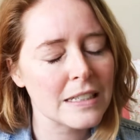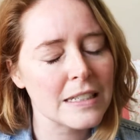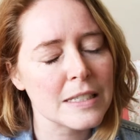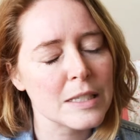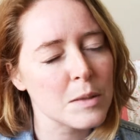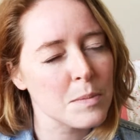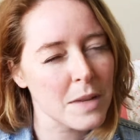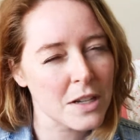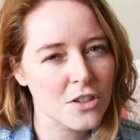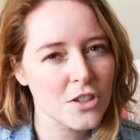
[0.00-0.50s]

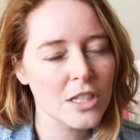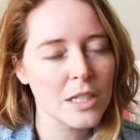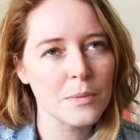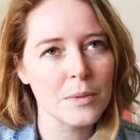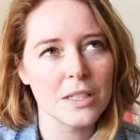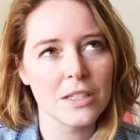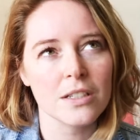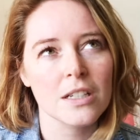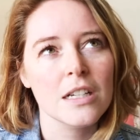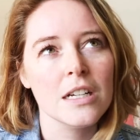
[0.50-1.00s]
especially
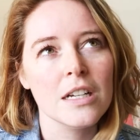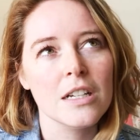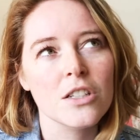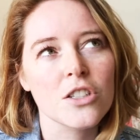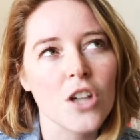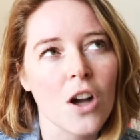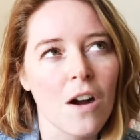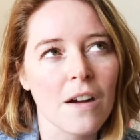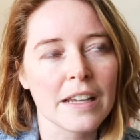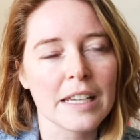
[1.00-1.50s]
when
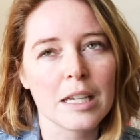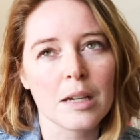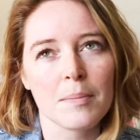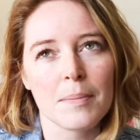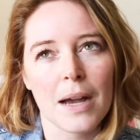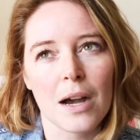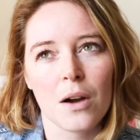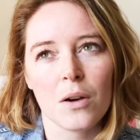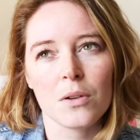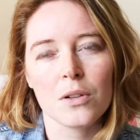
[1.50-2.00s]
talking
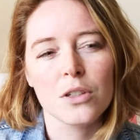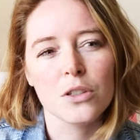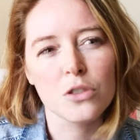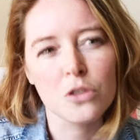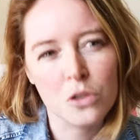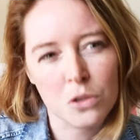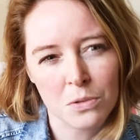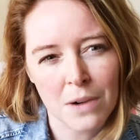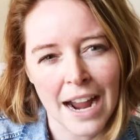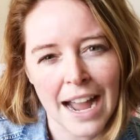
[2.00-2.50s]
about
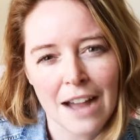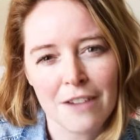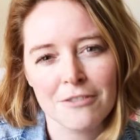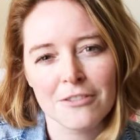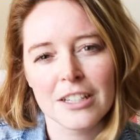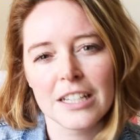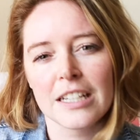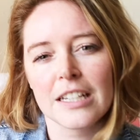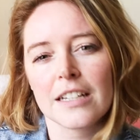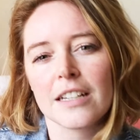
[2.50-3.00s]

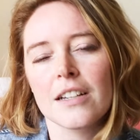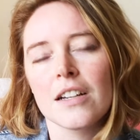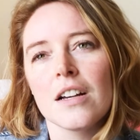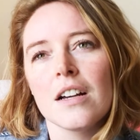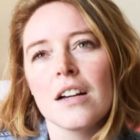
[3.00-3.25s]
graphic,